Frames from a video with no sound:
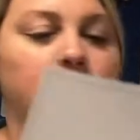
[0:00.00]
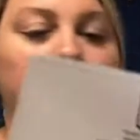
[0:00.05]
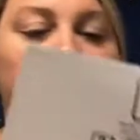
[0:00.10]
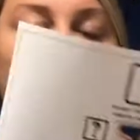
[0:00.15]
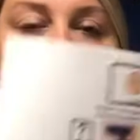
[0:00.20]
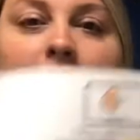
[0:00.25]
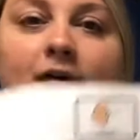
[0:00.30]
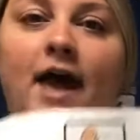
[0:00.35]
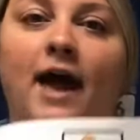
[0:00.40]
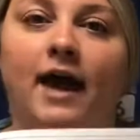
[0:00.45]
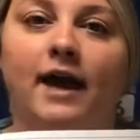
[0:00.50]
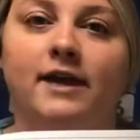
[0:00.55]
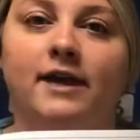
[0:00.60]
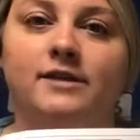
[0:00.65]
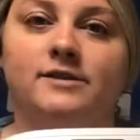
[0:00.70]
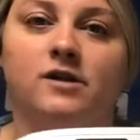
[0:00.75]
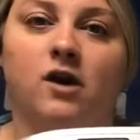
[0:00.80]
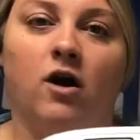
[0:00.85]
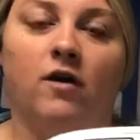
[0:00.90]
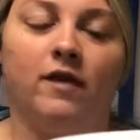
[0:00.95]
that is
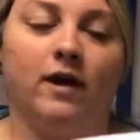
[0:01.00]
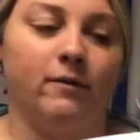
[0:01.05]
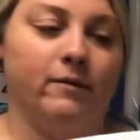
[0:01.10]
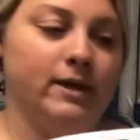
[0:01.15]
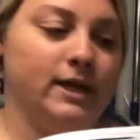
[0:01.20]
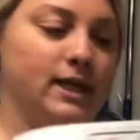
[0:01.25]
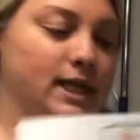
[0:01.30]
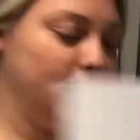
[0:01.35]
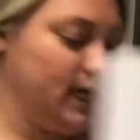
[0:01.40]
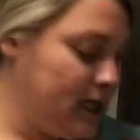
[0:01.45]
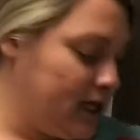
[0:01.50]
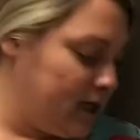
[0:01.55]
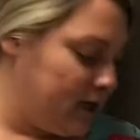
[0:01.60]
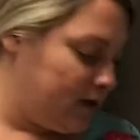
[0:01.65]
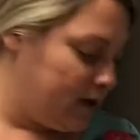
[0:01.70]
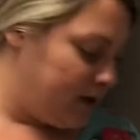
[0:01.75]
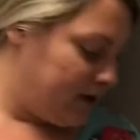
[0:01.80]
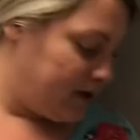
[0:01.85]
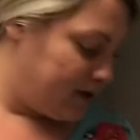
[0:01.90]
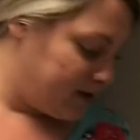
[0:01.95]
all that we
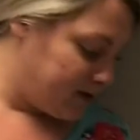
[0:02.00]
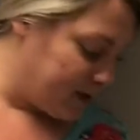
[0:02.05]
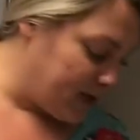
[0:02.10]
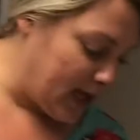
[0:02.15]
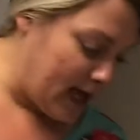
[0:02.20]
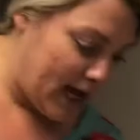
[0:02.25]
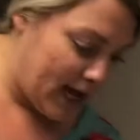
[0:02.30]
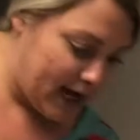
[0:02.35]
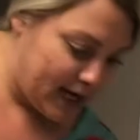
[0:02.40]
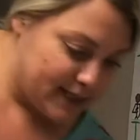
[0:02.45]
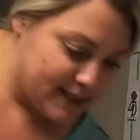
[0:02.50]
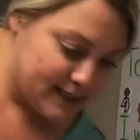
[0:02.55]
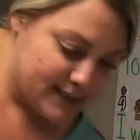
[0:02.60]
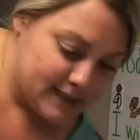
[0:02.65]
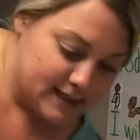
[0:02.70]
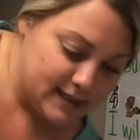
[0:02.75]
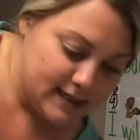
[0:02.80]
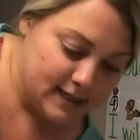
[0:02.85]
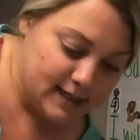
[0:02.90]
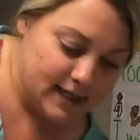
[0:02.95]
need. It's a lot.
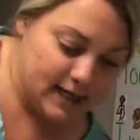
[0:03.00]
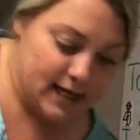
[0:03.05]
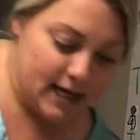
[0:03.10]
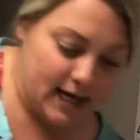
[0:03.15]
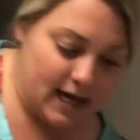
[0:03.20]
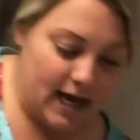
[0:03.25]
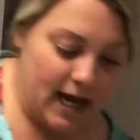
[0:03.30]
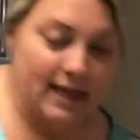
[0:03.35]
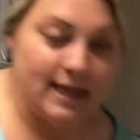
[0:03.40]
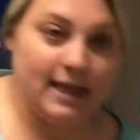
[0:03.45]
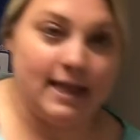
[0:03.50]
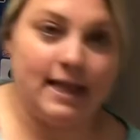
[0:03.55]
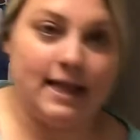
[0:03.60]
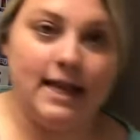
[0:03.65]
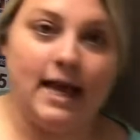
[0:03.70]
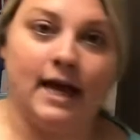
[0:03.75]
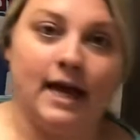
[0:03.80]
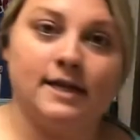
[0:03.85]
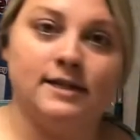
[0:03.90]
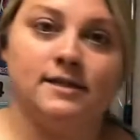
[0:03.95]
And then the
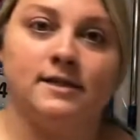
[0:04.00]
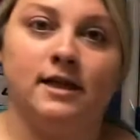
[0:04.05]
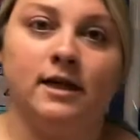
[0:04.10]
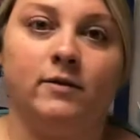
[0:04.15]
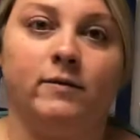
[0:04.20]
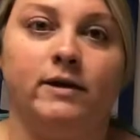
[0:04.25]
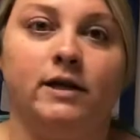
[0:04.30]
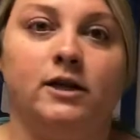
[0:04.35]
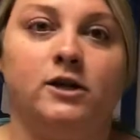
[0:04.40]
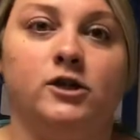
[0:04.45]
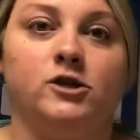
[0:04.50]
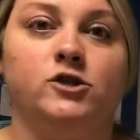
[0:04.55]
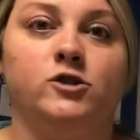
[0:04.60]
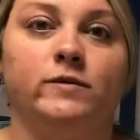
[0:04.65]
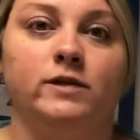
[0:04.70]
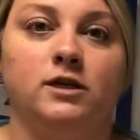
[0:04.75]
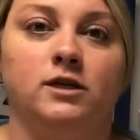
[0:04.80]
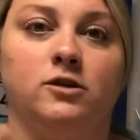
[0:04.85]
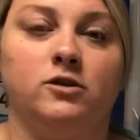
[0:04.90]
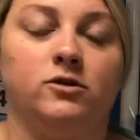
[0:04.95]
next thing we need to
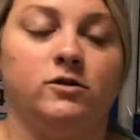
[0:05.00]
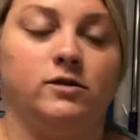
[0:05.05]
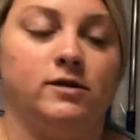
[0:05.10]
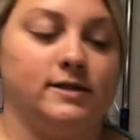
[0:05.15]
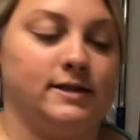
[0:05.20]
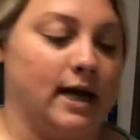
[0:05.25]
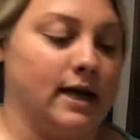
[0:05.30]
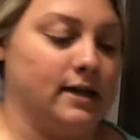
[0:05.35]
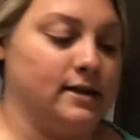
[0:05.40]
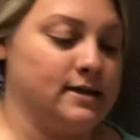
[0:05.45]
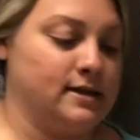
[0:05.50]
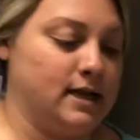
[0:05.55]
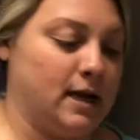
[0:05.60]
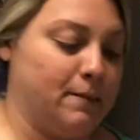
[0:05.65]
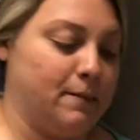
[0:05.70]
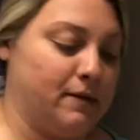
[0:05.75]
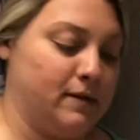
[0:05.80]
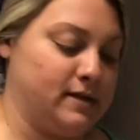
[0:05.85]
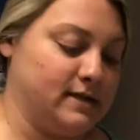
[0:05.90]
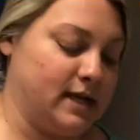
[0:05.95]
do the second step
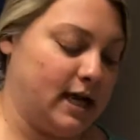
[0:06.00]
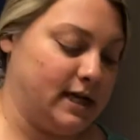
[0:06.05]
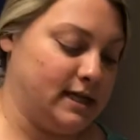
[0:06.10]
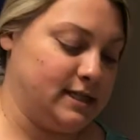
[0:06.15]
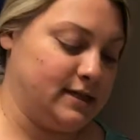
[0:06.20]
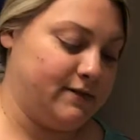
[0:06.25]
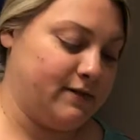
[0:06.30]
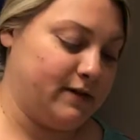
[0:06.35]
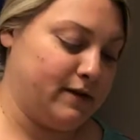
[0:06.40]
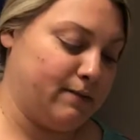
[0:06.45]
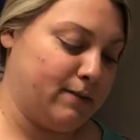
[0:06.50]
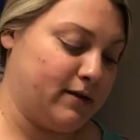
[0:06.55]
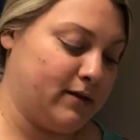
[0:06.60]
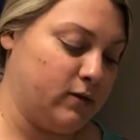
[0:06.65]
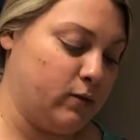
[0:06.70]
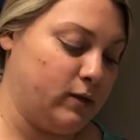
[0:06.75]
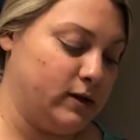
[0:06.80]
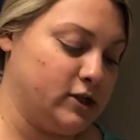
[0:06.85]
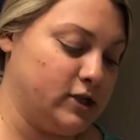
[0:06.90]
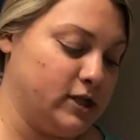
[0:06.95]
of the scientific
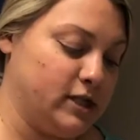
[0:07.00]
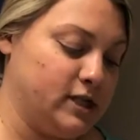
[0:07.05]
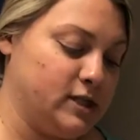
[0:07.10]
method, which is